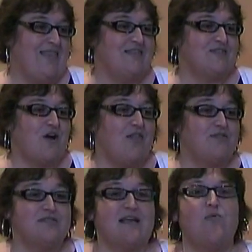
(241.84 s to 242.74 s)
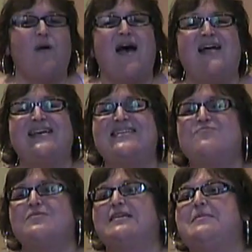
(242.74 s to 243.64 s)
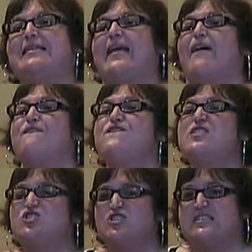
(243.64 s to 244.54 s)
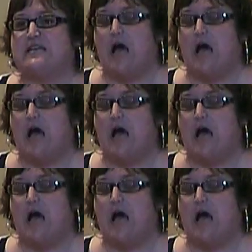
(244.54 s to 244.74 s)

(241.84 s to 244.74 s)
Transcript: The scholars say, well, he didn't really mean like a vicious